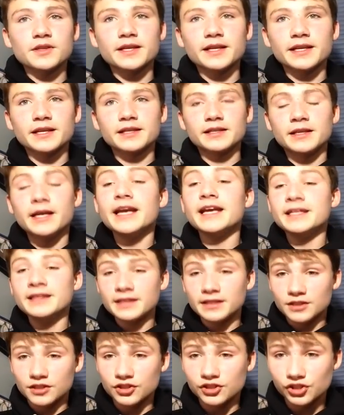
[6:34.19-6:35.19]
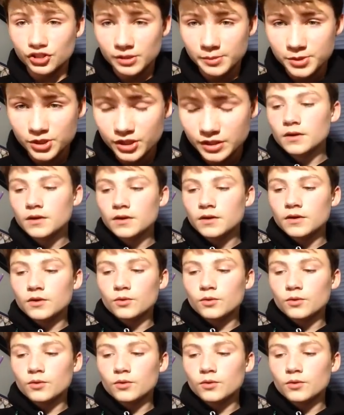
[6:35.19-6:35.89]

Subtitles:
link in the description.